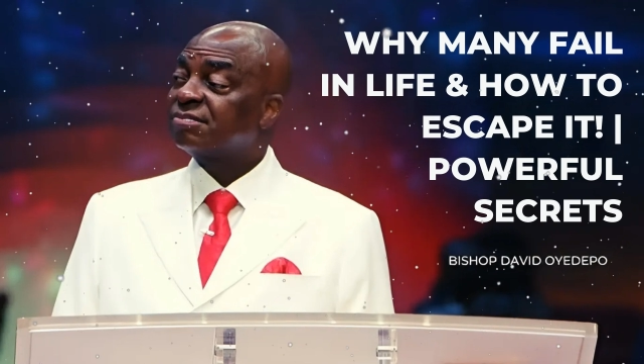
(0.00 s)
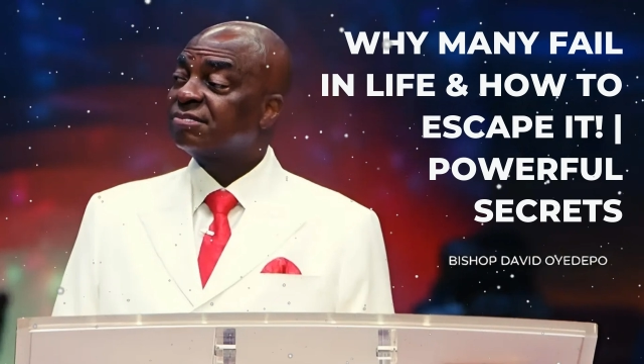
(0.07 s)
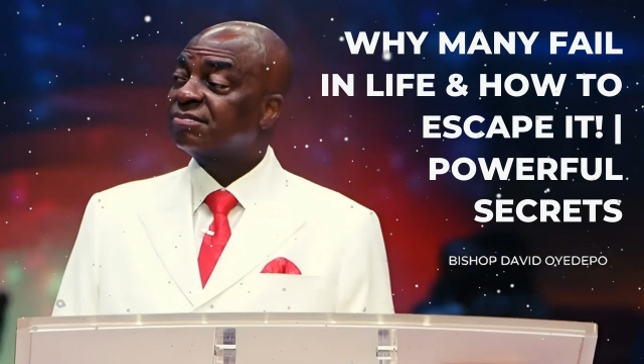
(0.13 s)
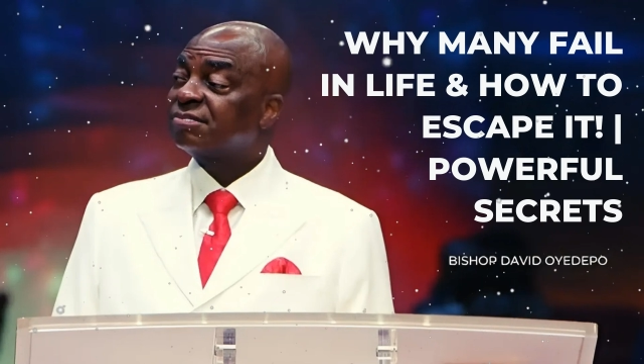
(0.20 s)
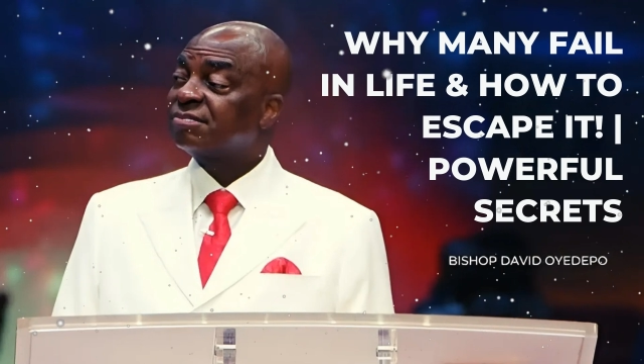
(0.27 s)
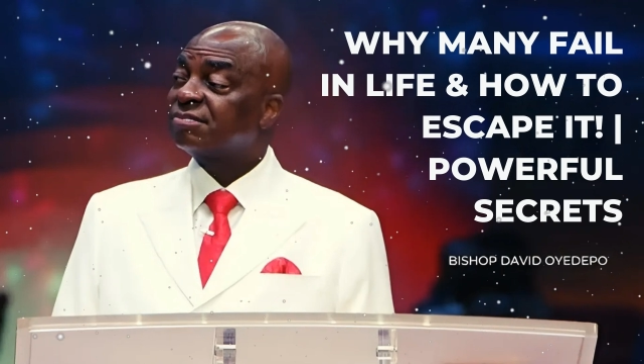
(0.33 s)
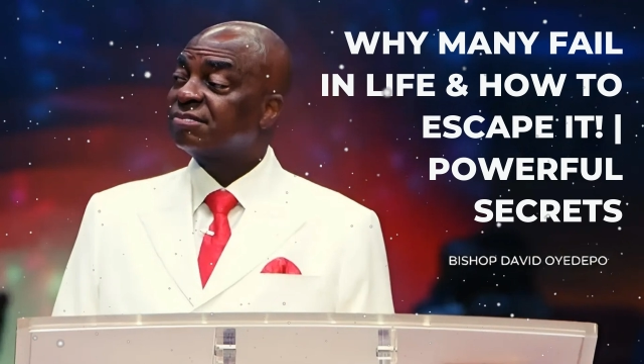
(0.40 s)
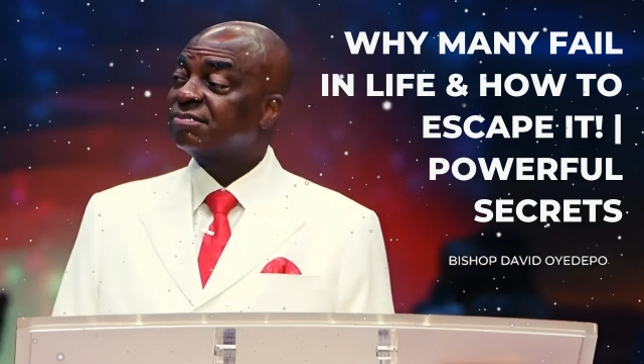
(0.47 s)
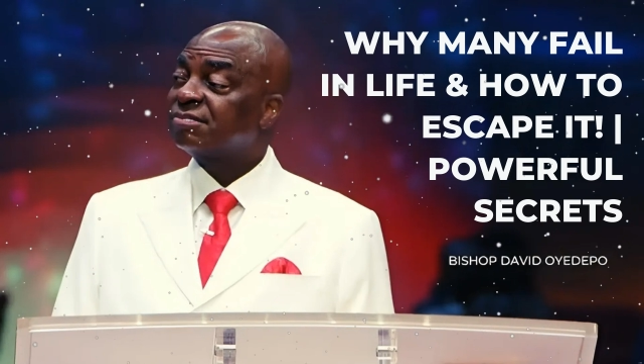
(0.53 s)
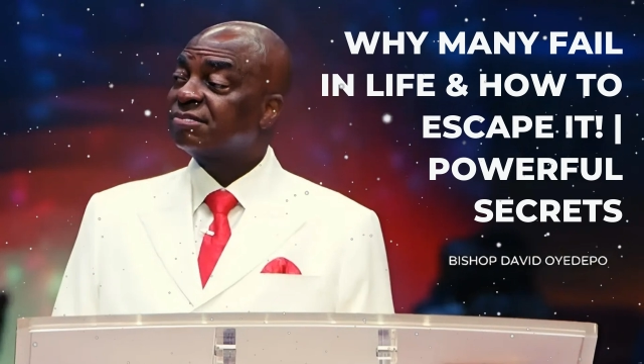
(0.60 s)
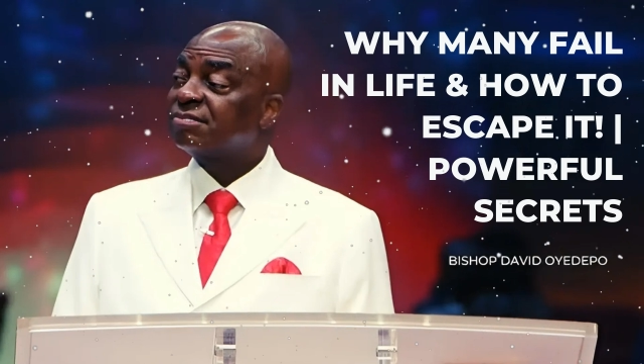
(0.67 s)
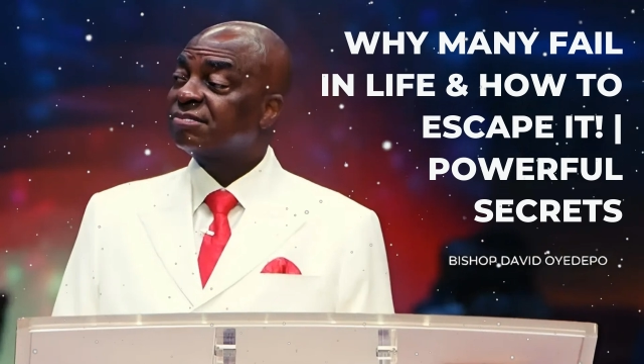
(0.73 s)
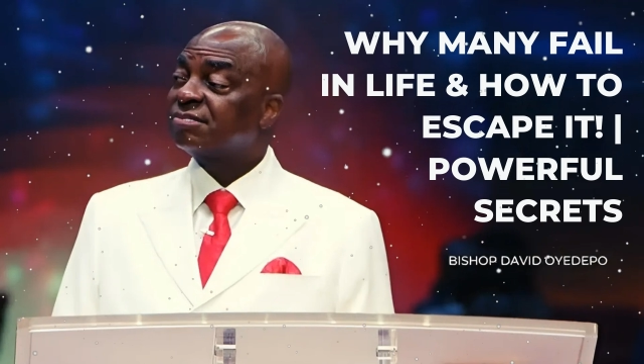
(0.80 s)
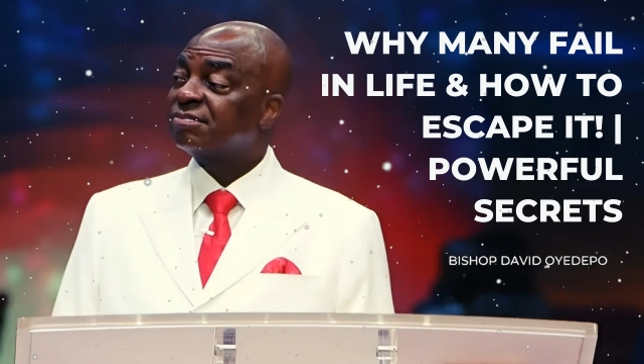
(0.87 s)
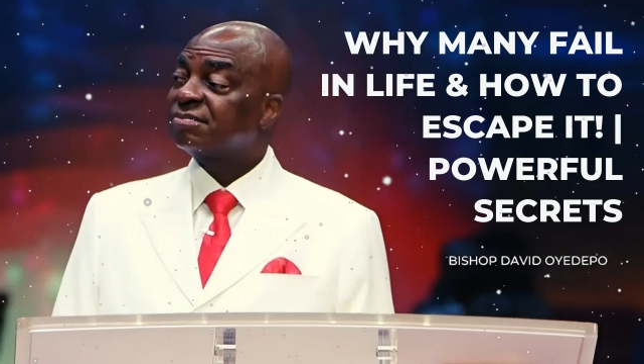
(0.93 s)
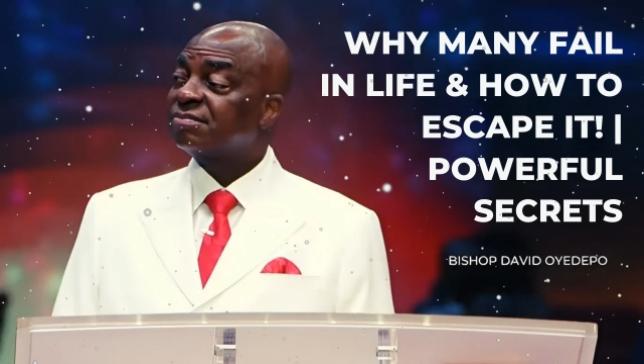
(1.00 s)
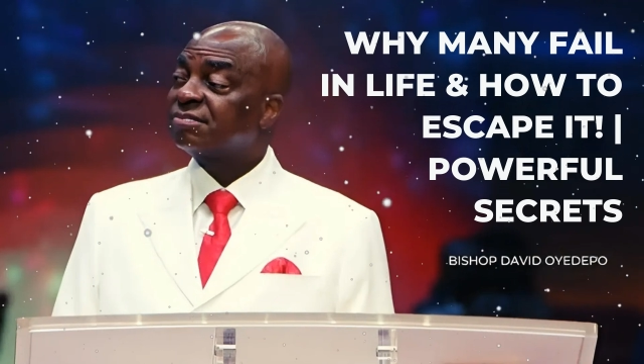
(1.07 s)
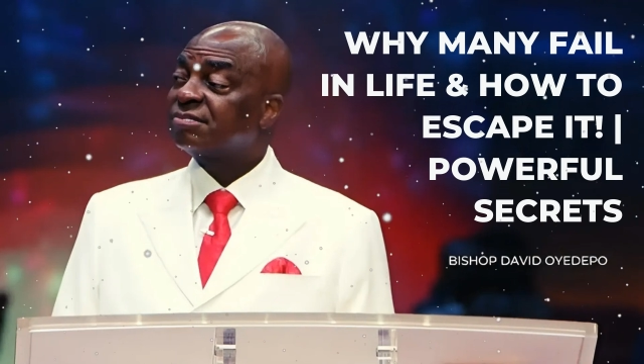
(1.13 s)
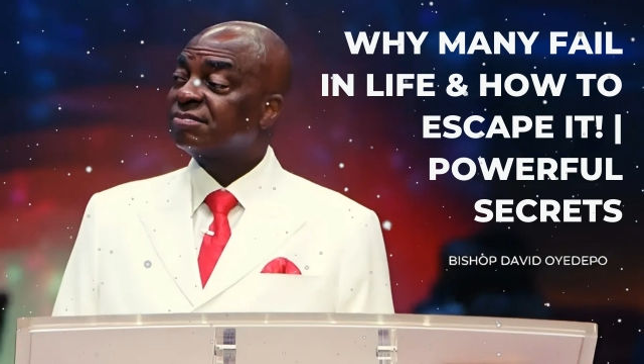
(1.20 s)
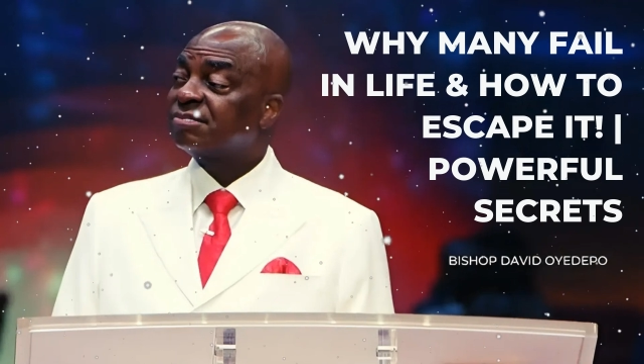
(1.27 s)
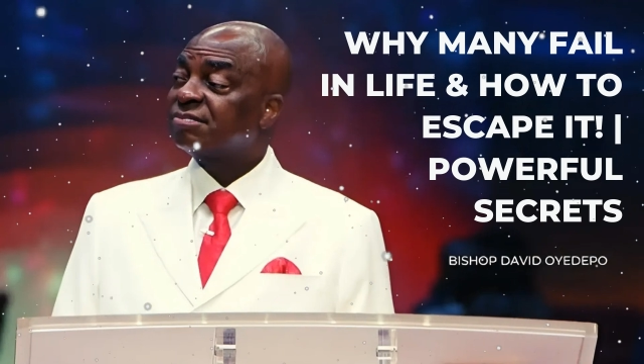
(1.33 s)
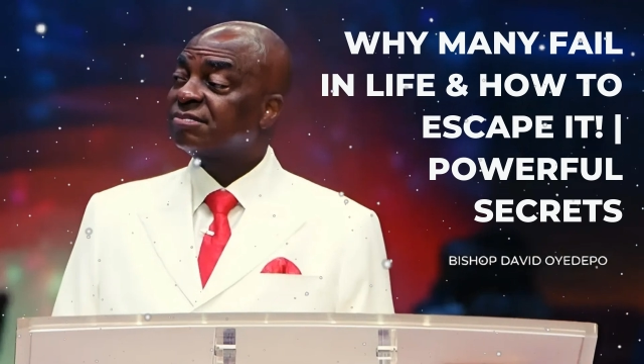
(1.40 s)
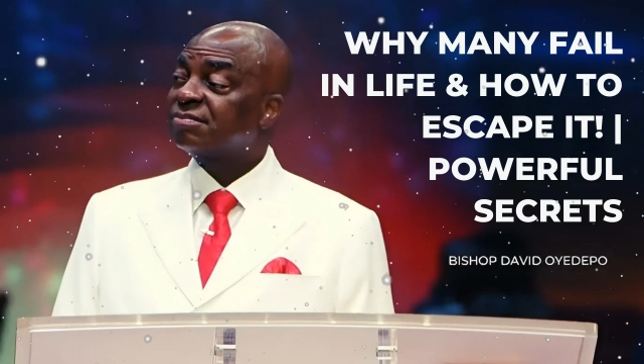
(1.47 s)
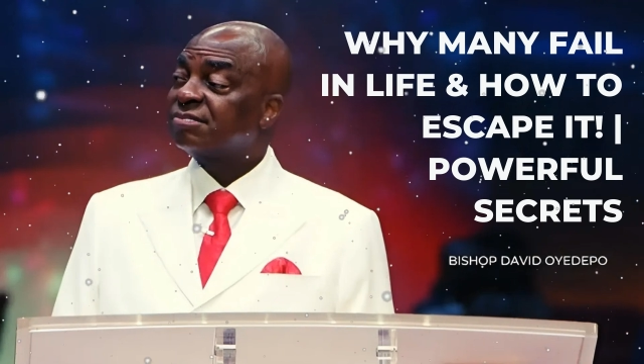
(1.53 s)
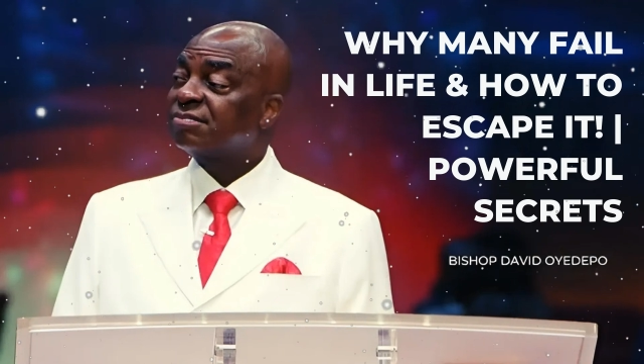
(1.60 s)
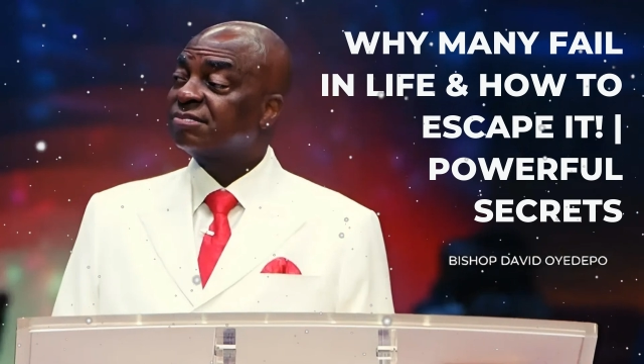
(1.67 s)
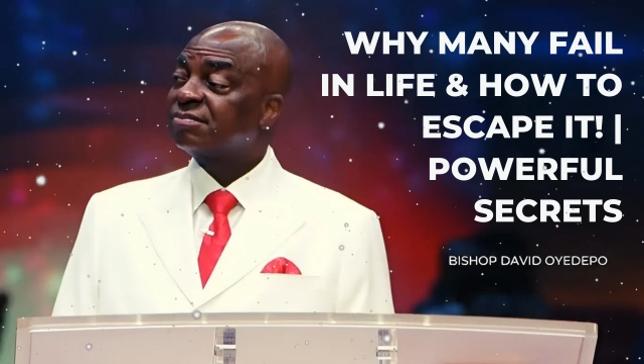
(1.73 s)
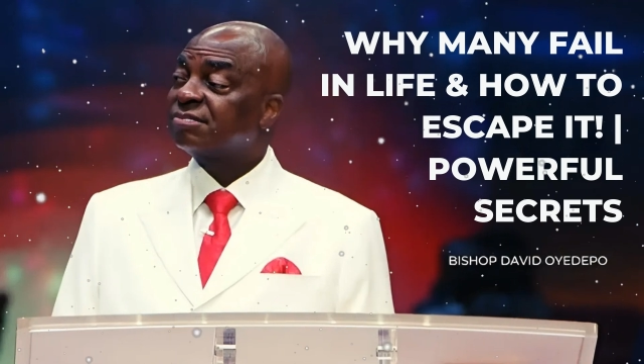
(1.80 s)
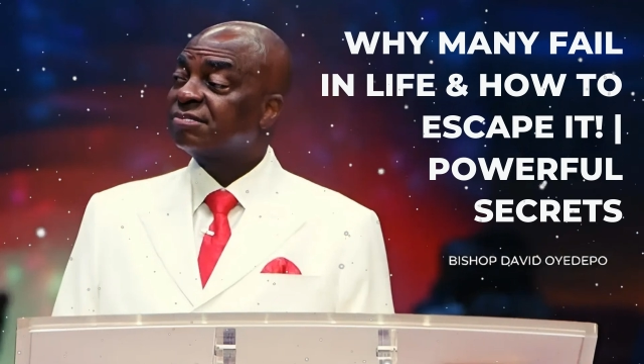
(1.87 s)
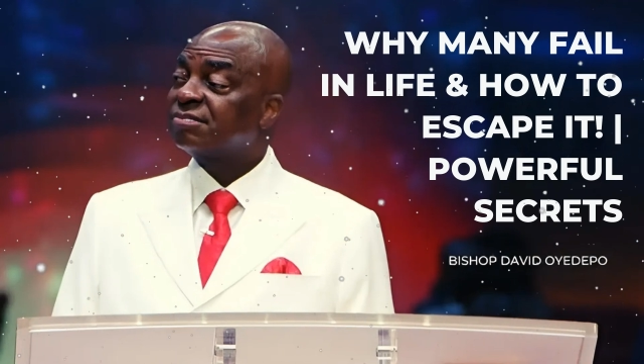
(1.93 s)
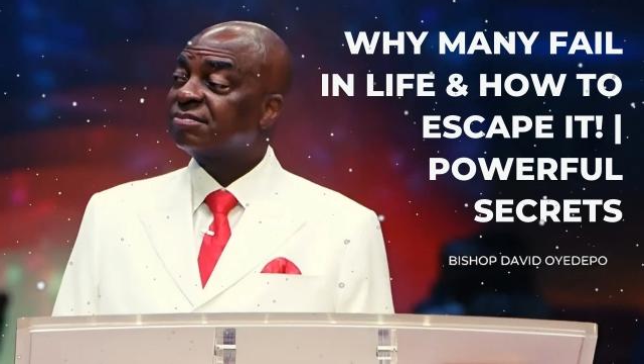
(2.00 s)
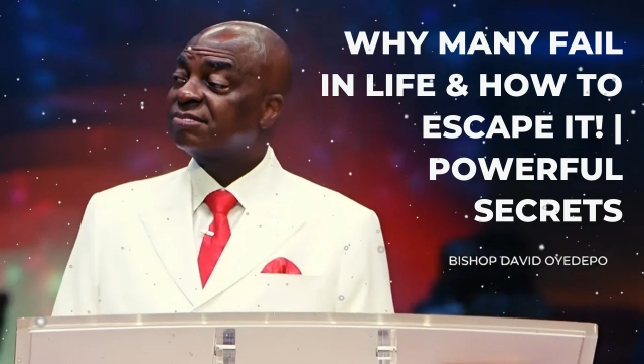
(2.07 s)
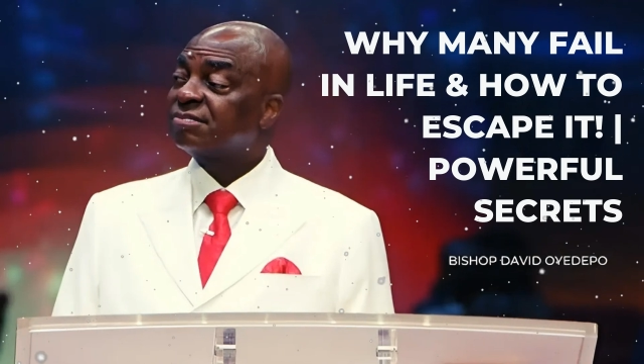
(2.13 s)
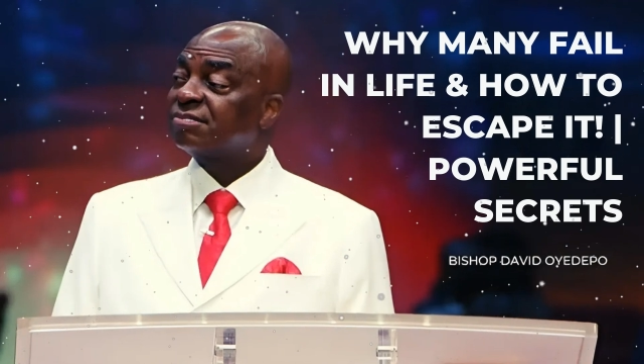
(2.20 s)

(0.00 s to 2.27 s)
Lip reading: prize. Are you